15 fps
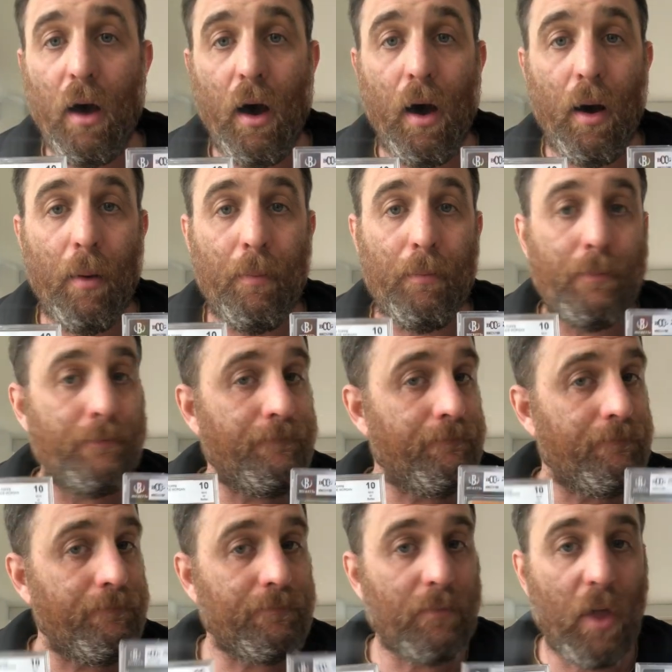
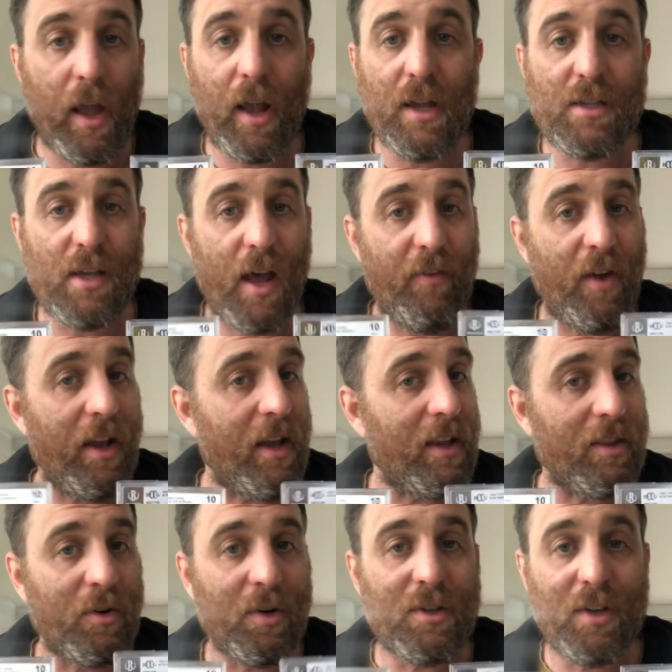Like I said, if I didn't
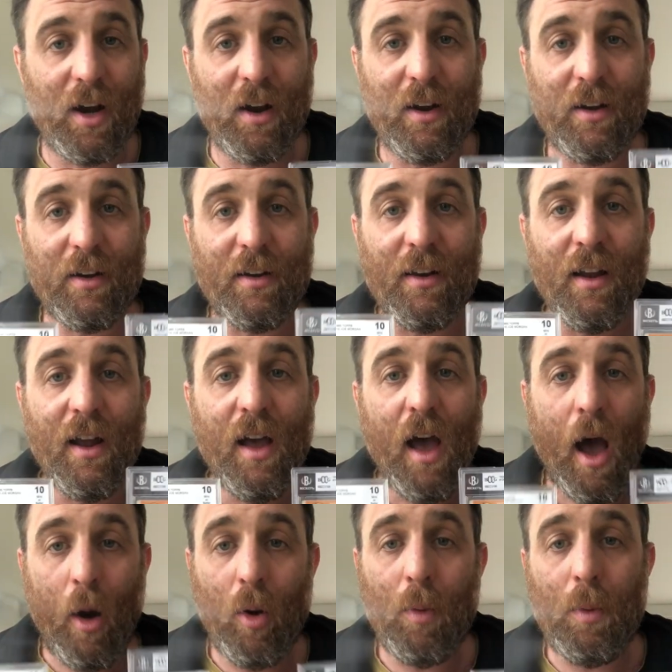get the return,
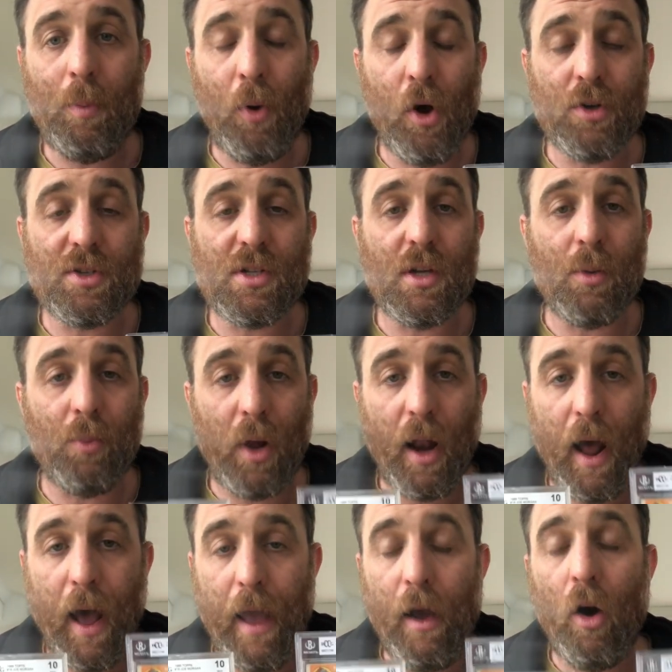I wouldn't be posting it.
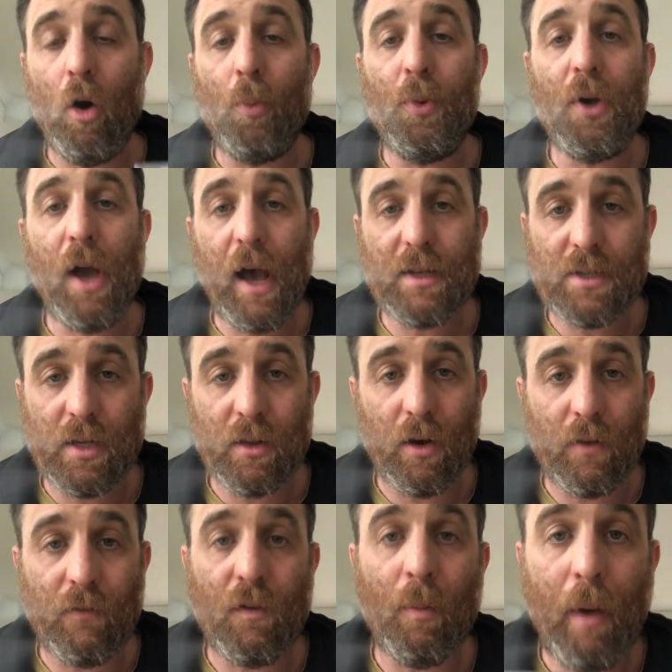But I hope you guys can
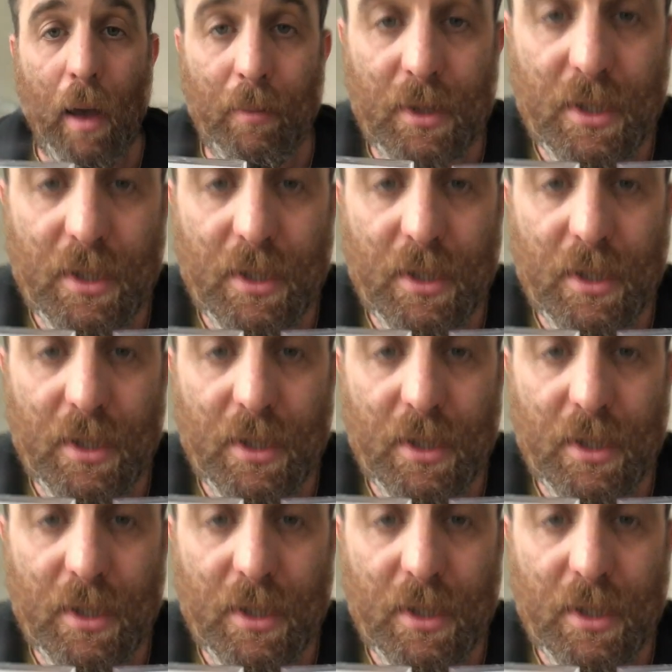learn from my